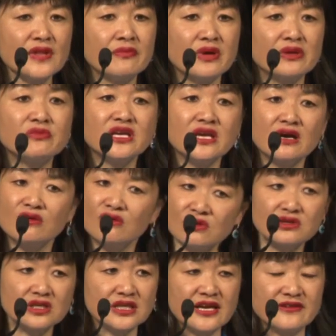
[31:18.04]
But we are all
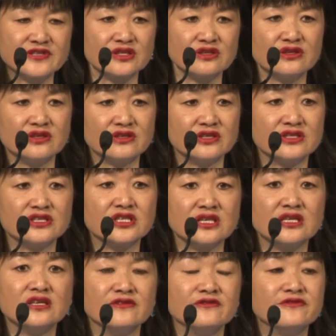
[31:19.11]
going to have to learn to
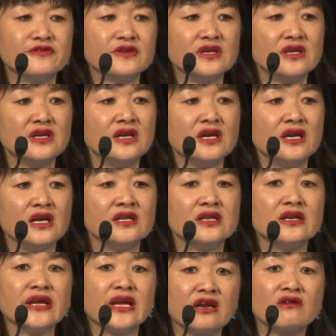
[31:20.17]
live in
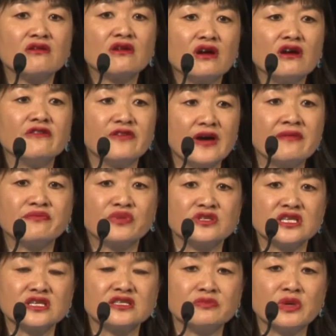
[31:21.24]
an era of
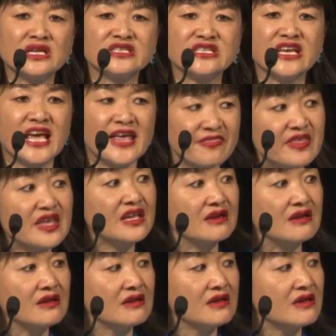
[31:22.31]
unpredictability, and
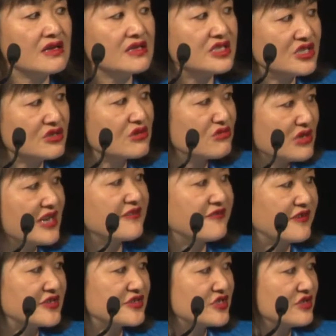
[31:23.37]
then to do a really
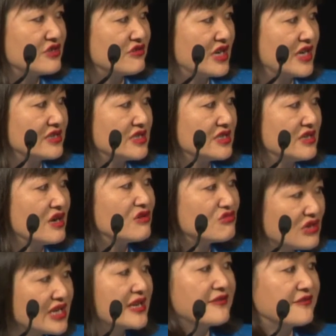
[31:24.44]
fast turnaround,
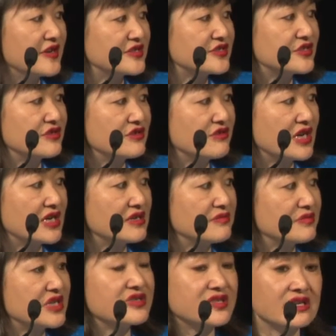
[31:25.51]

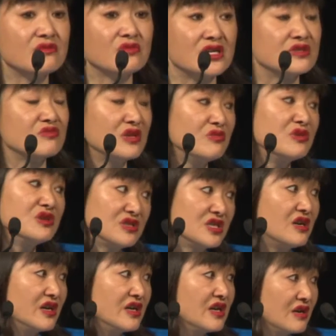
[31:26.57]
because otherwise we will
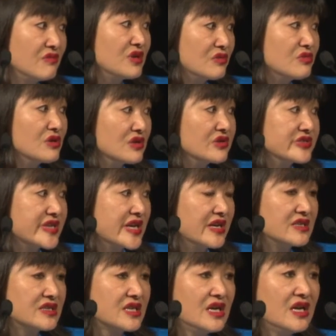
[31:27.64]
die and we will lose
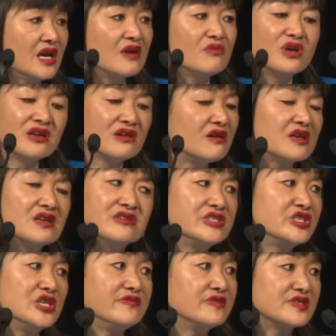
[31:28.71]
out. And we're not going to
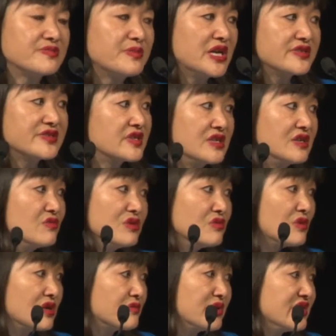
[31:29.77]
achieve the smart city. We
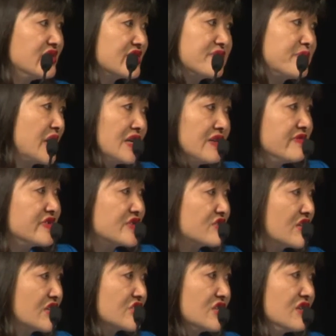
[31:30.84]
want to be the smart
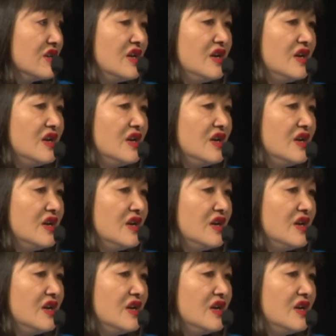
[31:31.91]
infrastructure.